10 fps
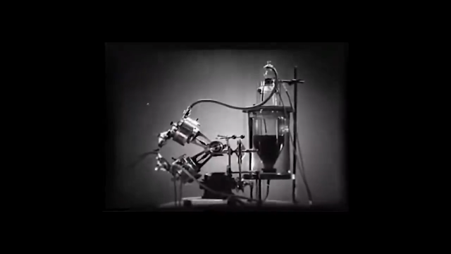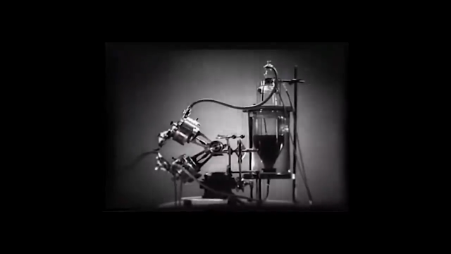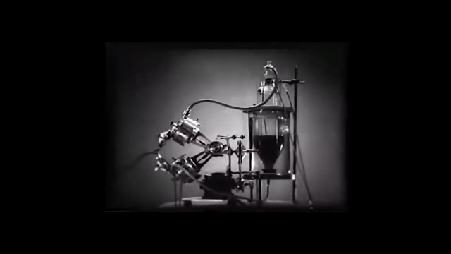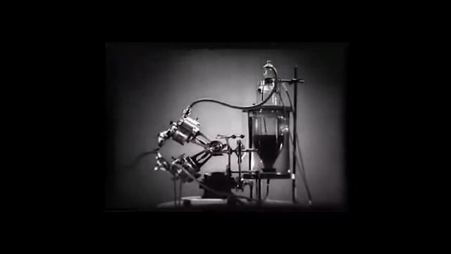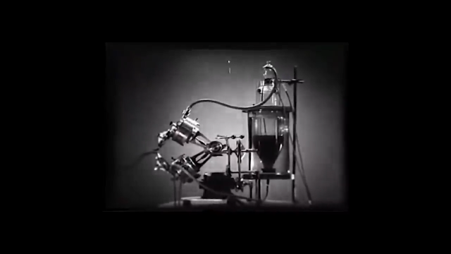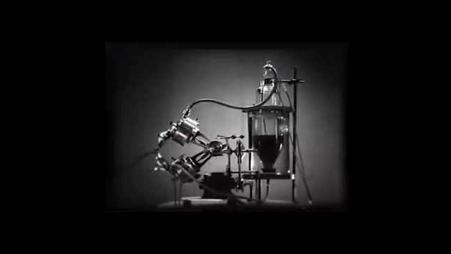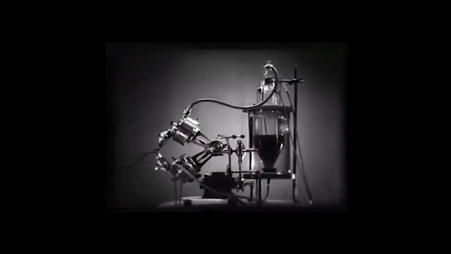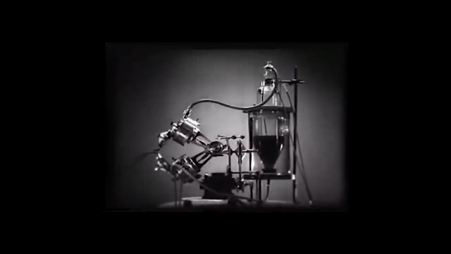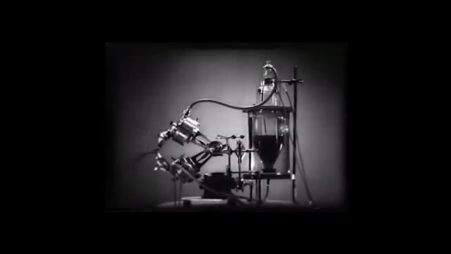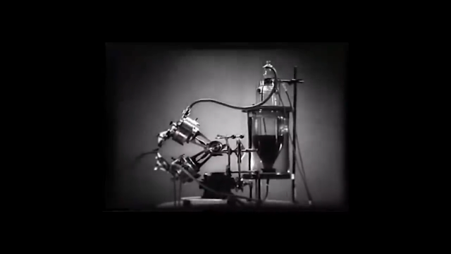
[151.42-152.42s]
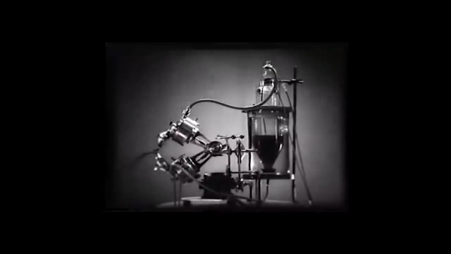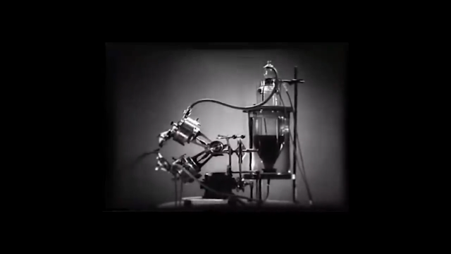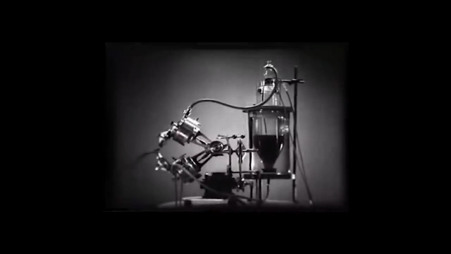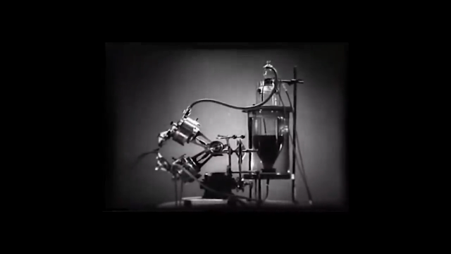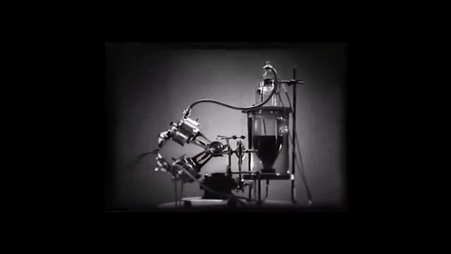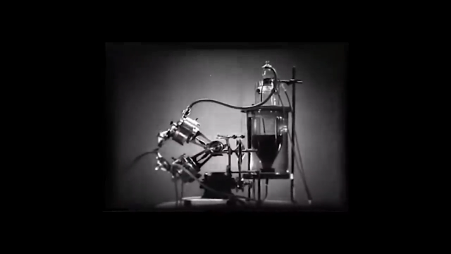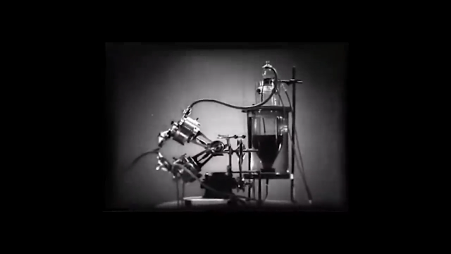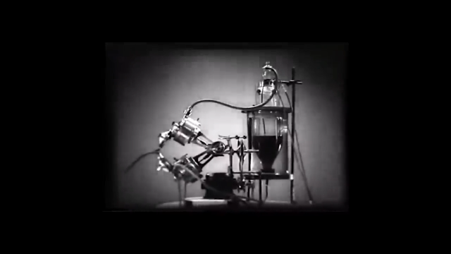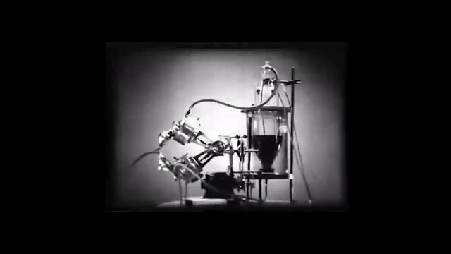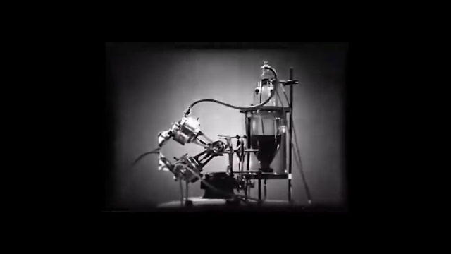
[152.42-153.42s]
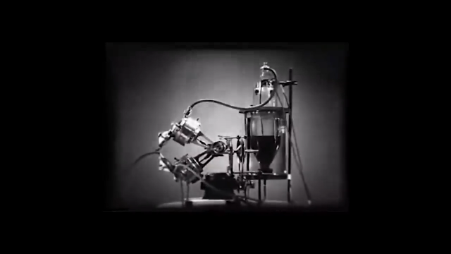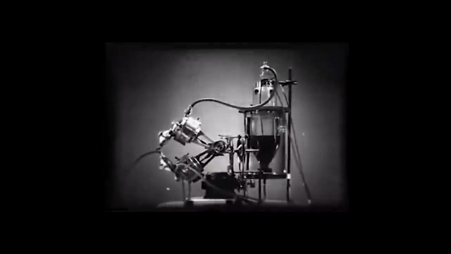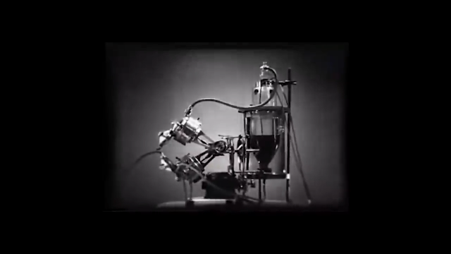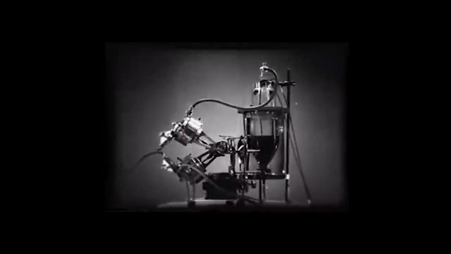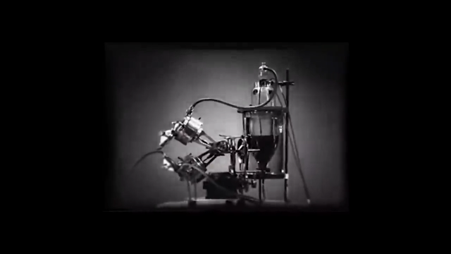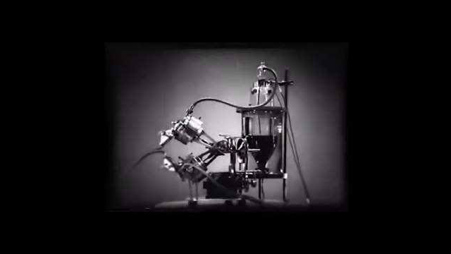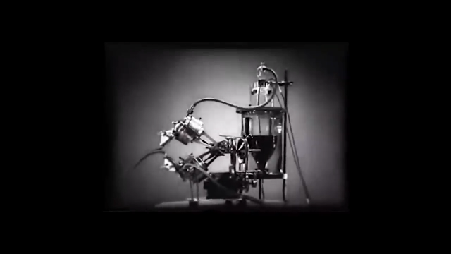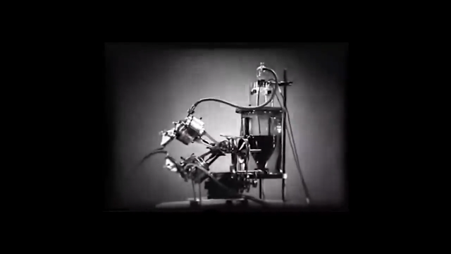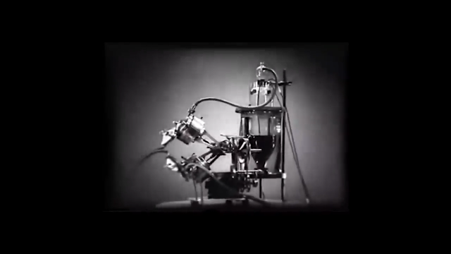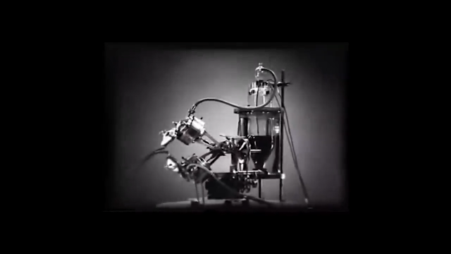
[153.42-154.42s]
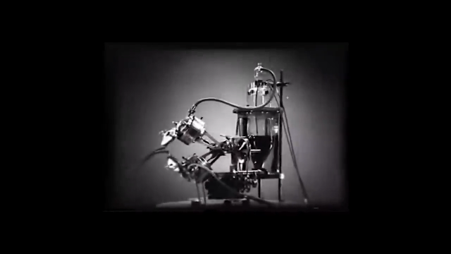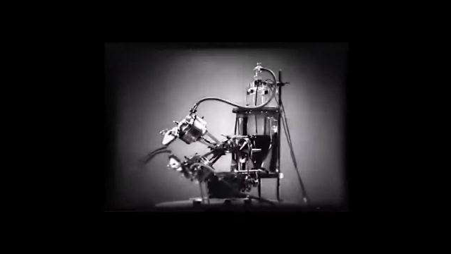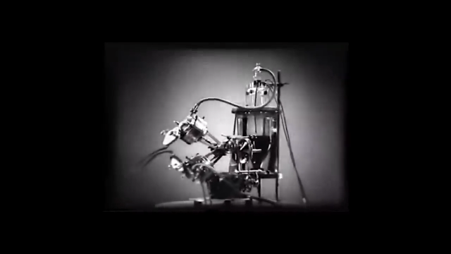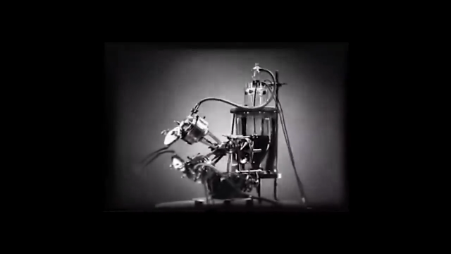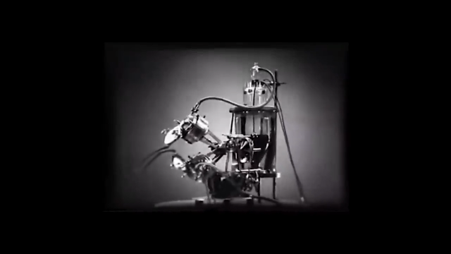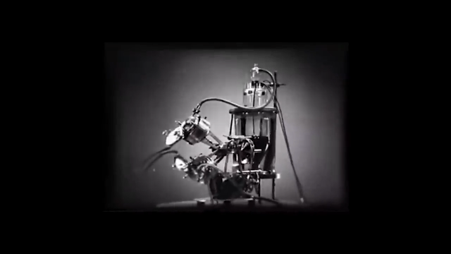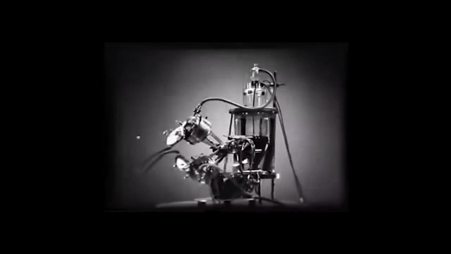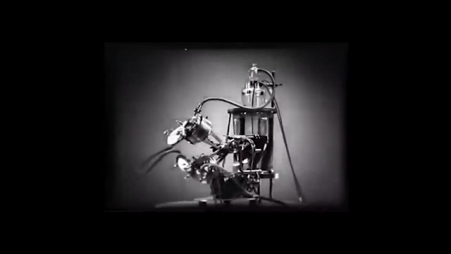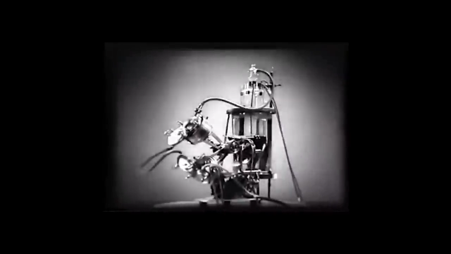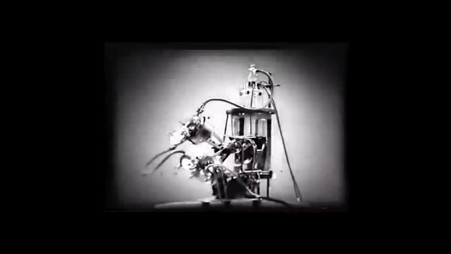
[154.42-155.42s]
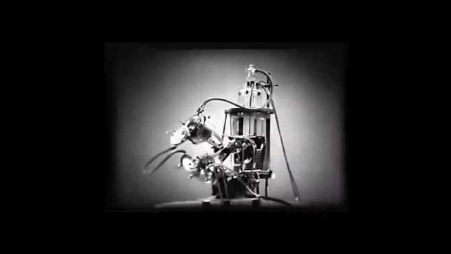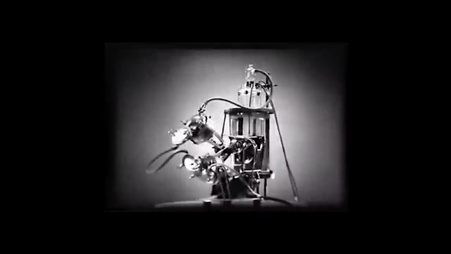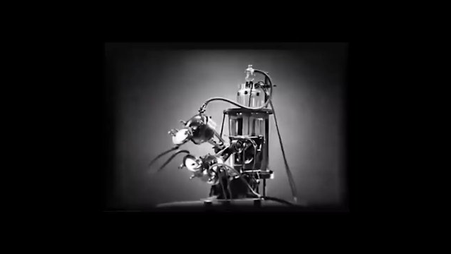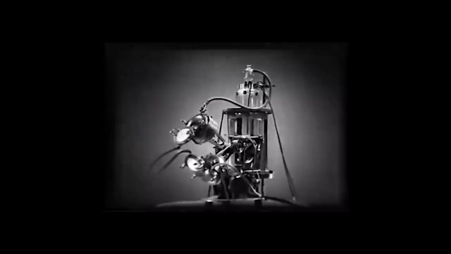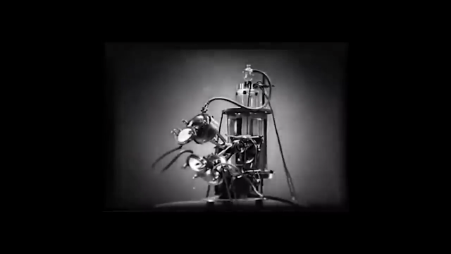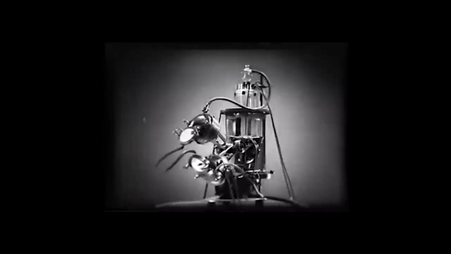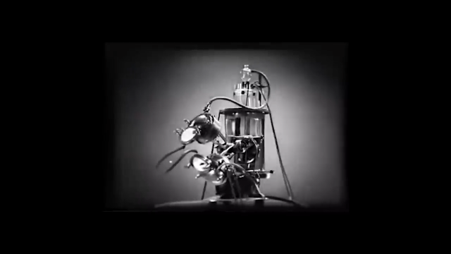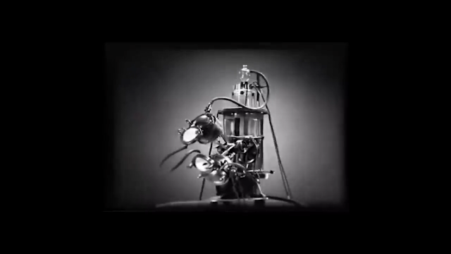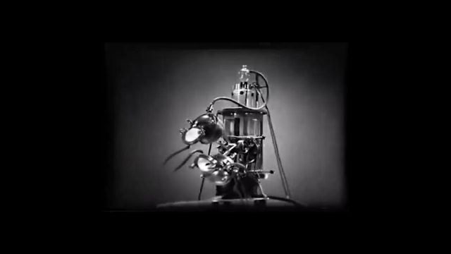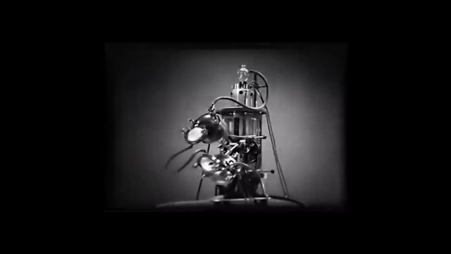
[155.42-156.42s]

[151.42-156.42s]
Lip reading: No face is visible, so there are no lips to read.